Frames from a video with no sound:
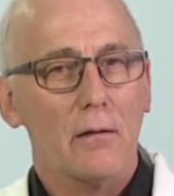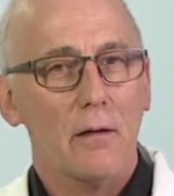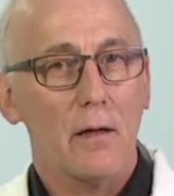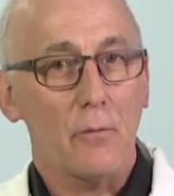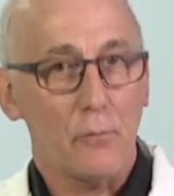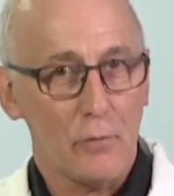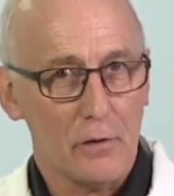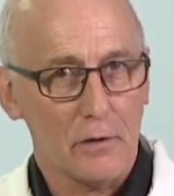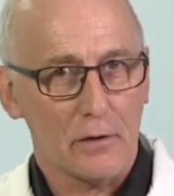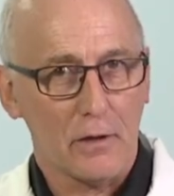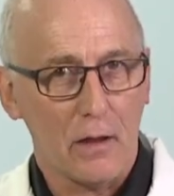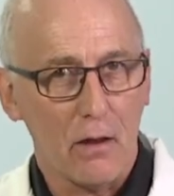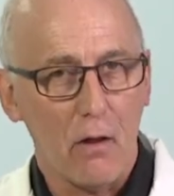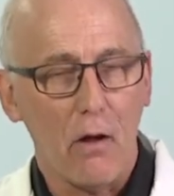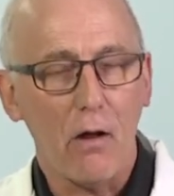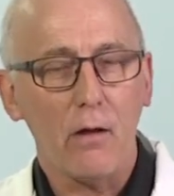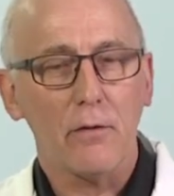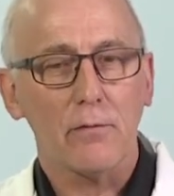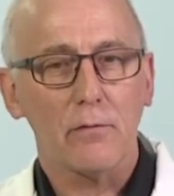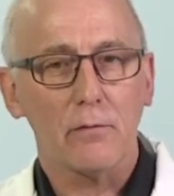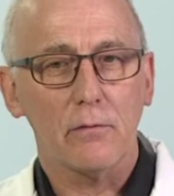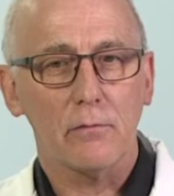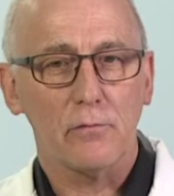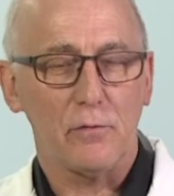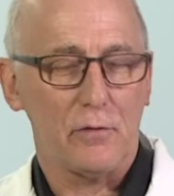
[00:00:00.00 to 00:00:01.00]
it will
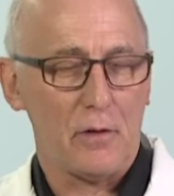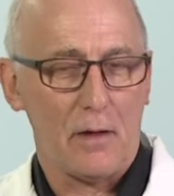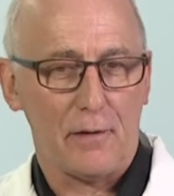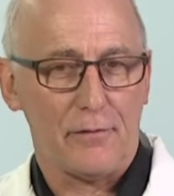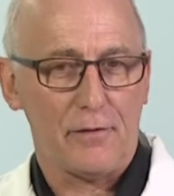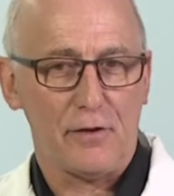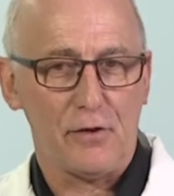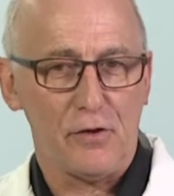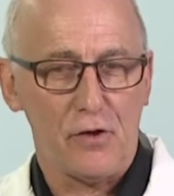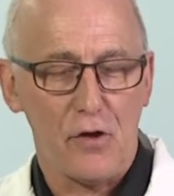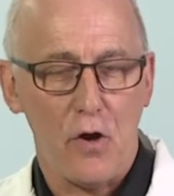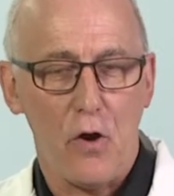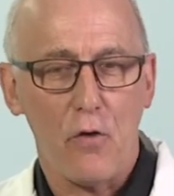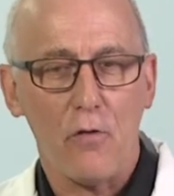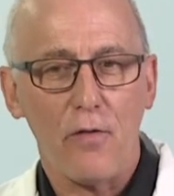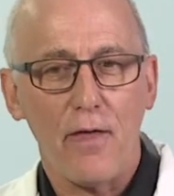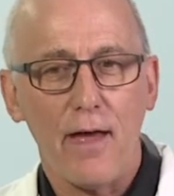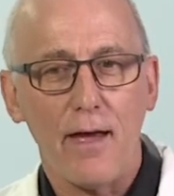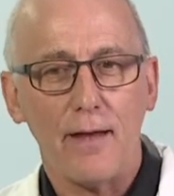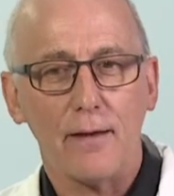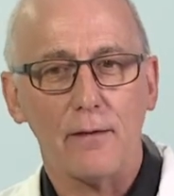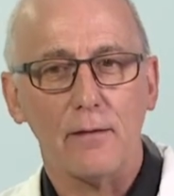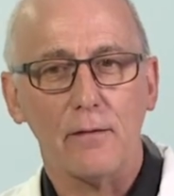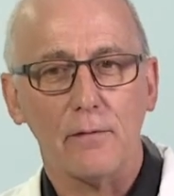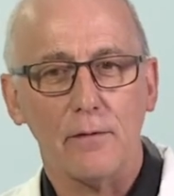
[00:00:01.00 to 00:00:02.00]
clot. I think you know
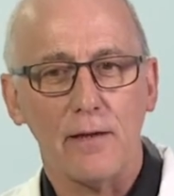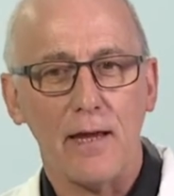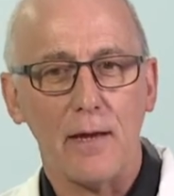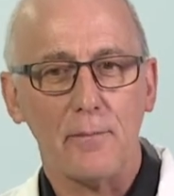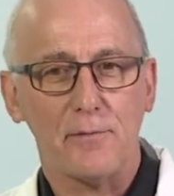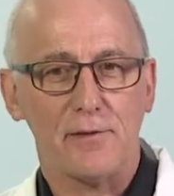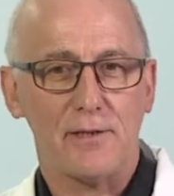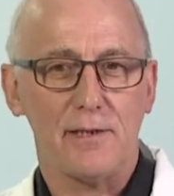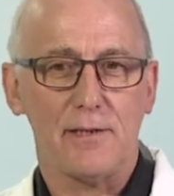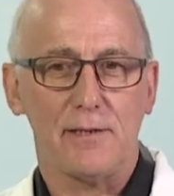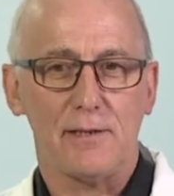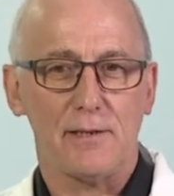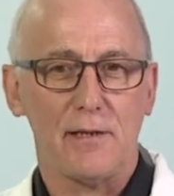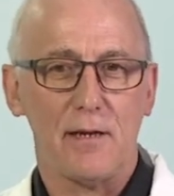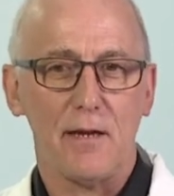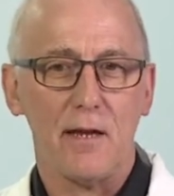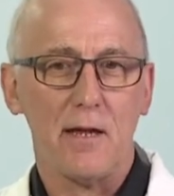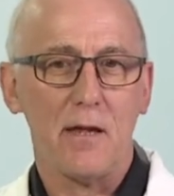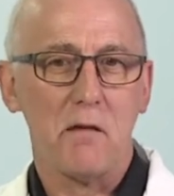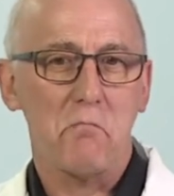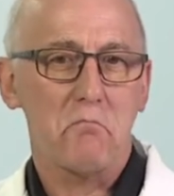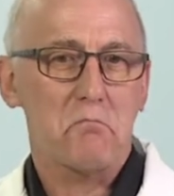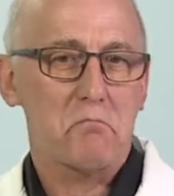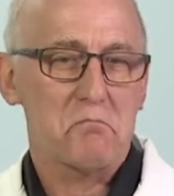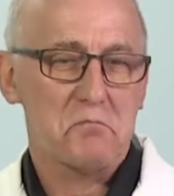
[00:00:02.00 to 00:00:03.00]
that. The
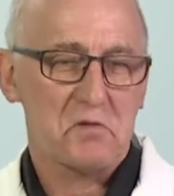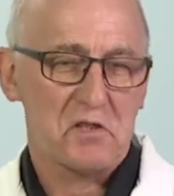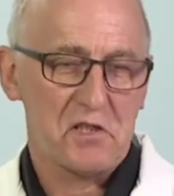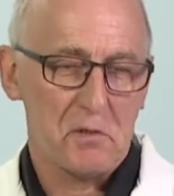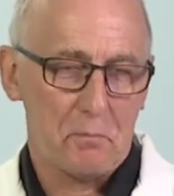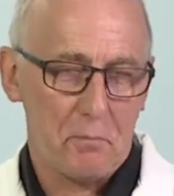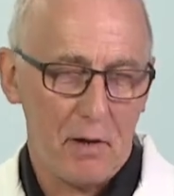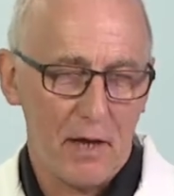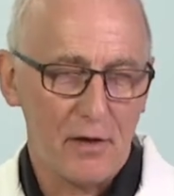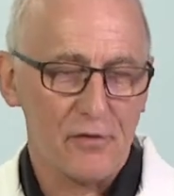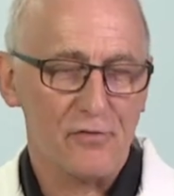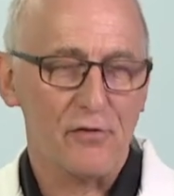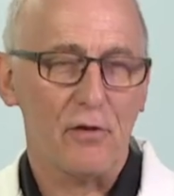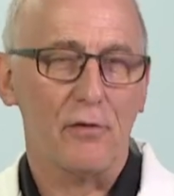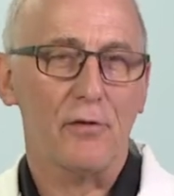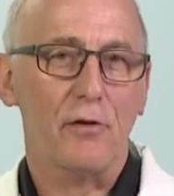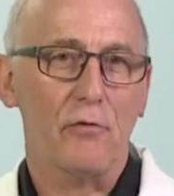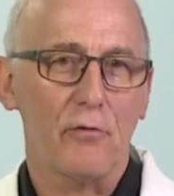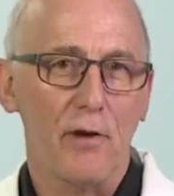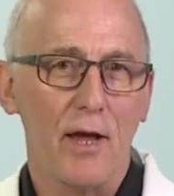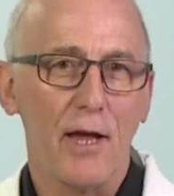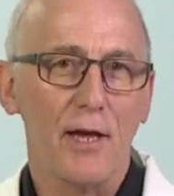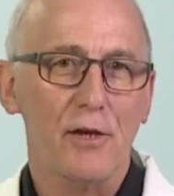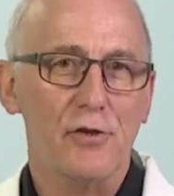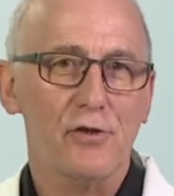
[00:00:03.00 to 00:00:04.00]
APTT depends on the
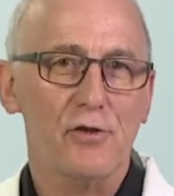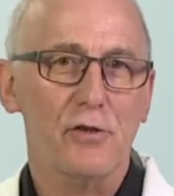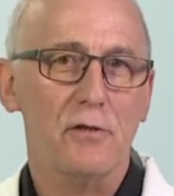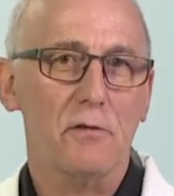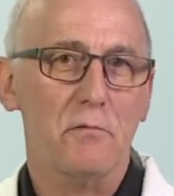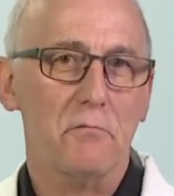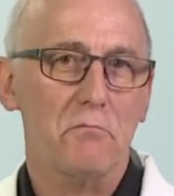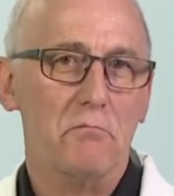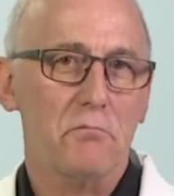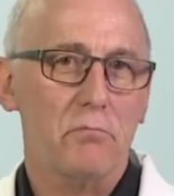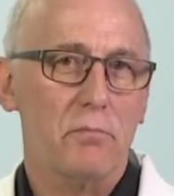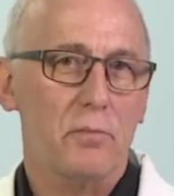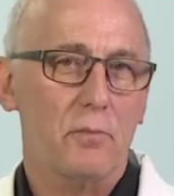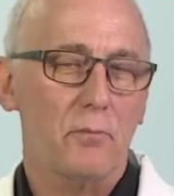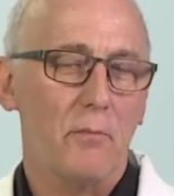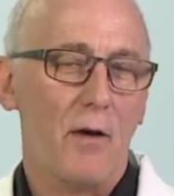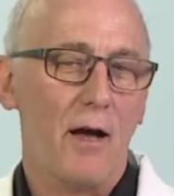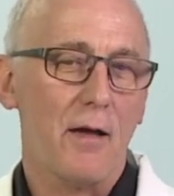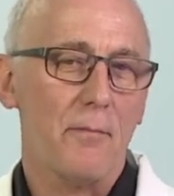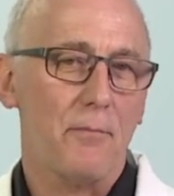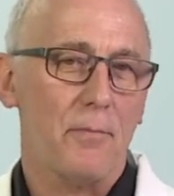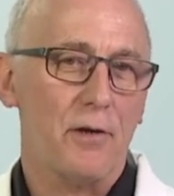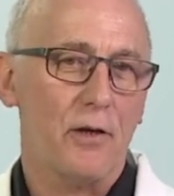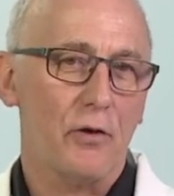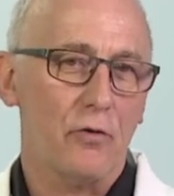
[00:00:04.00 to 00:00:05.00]
reagent.
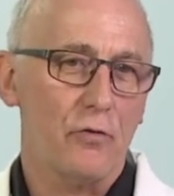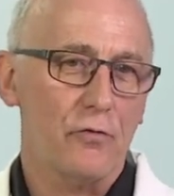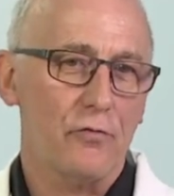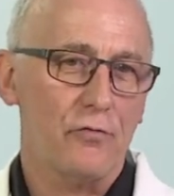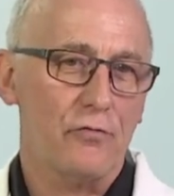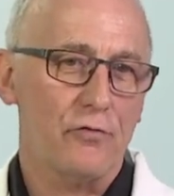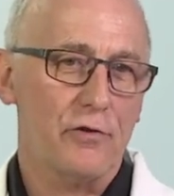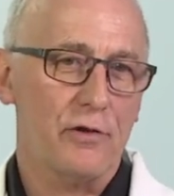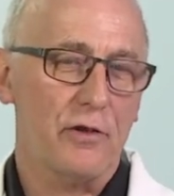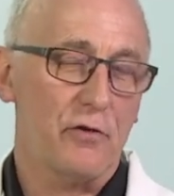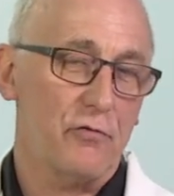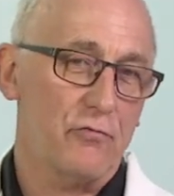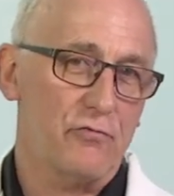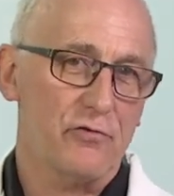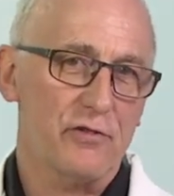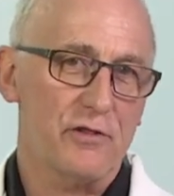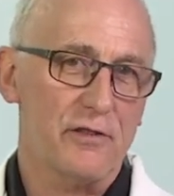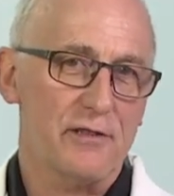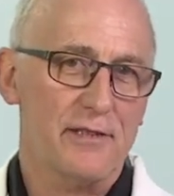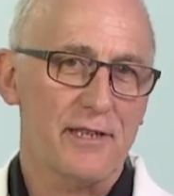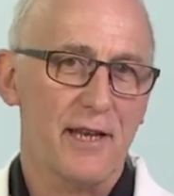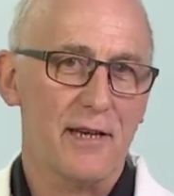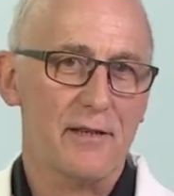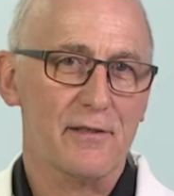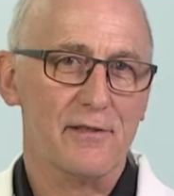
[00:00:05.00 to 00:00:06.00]
Might be 100,
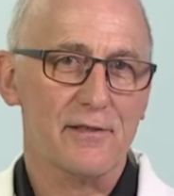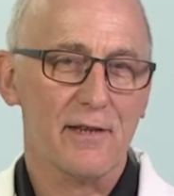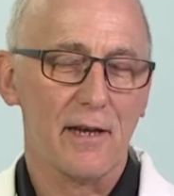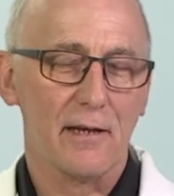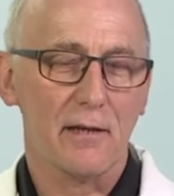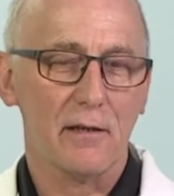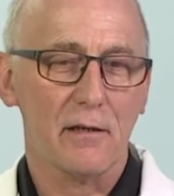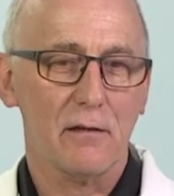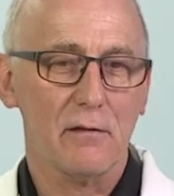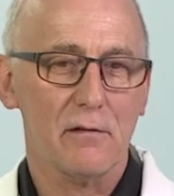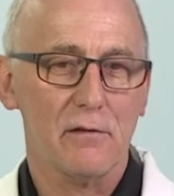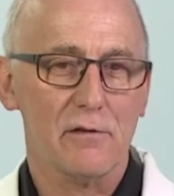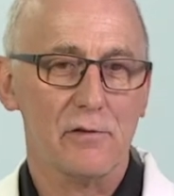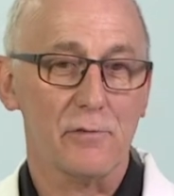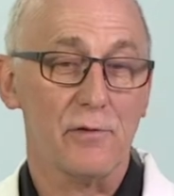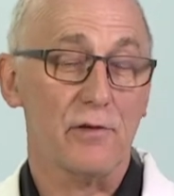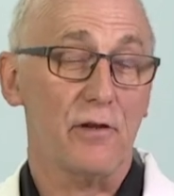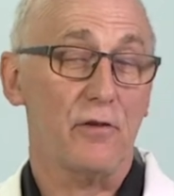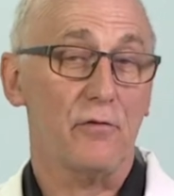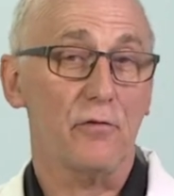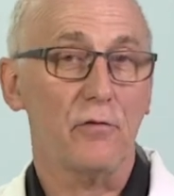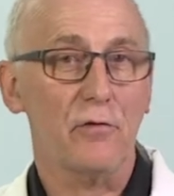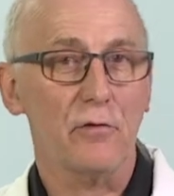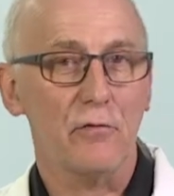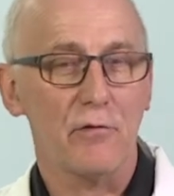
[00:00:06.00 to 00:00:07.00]
110 seconds with
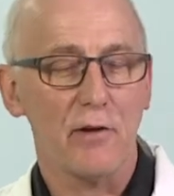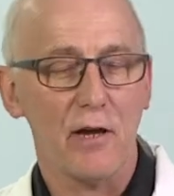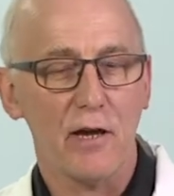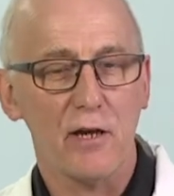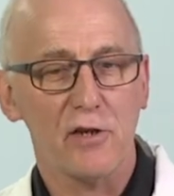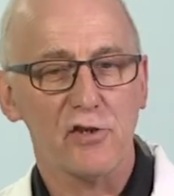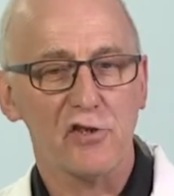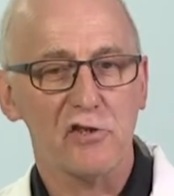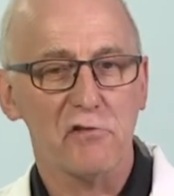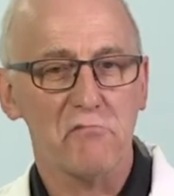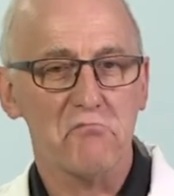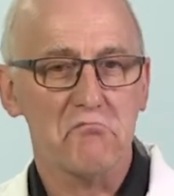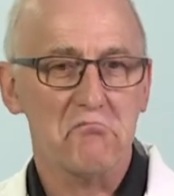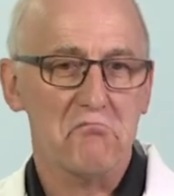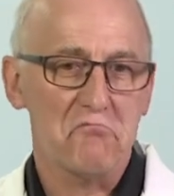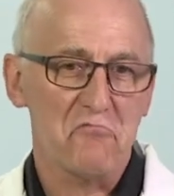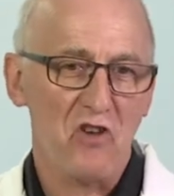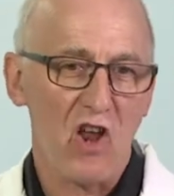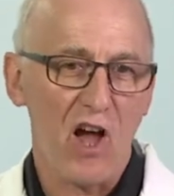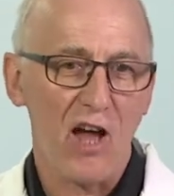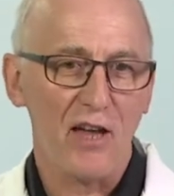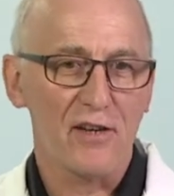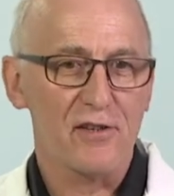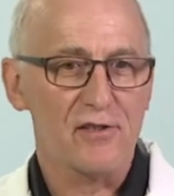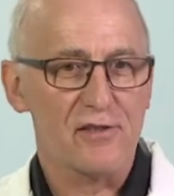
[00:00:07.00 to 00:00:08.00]
another reagent,
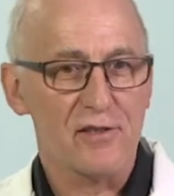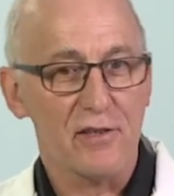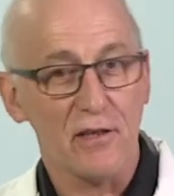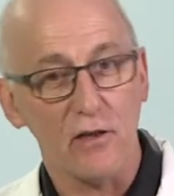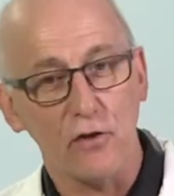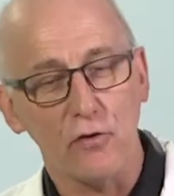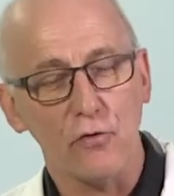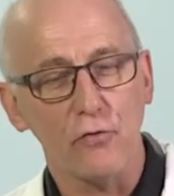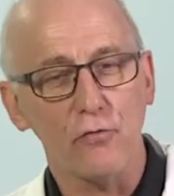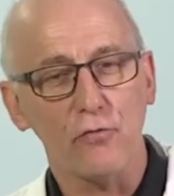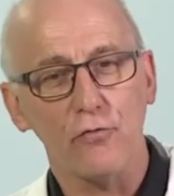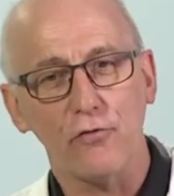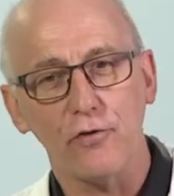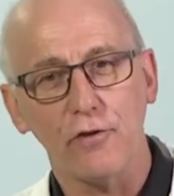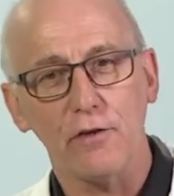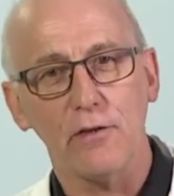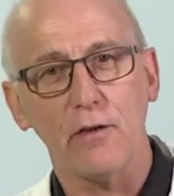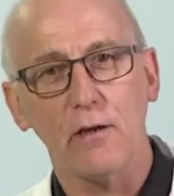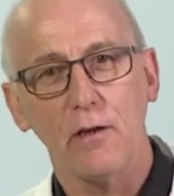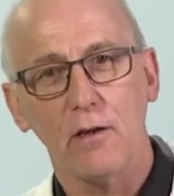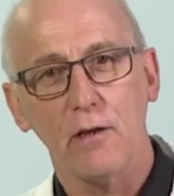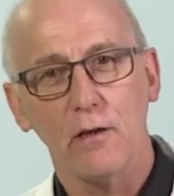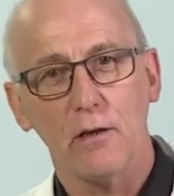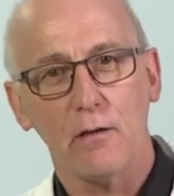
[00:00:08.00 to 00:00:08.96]
90, 100,